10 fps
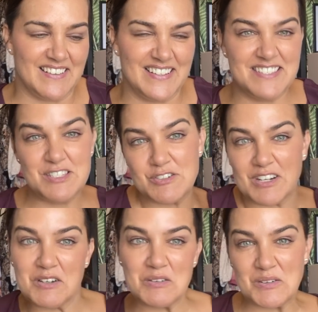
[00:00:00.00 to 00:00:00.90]

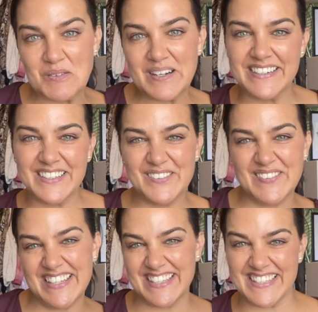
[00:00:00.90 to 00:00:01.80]
struggle
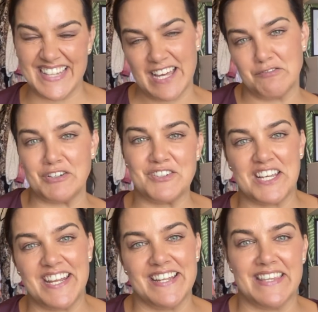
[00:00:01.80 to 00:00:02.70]
with that
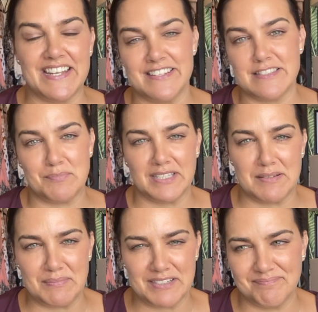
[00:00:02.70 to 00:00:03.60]
routine and that
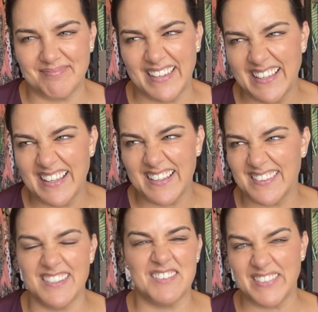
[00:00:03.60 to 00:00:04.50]
discipline, but it's
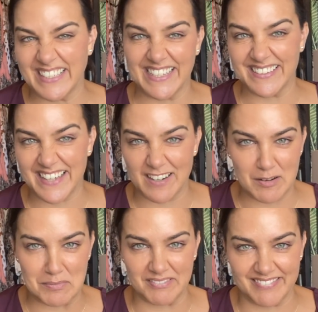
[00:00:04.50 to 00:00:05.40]
not really a
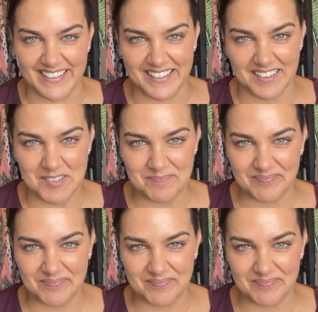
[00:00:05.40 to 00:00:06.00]
terrible thing.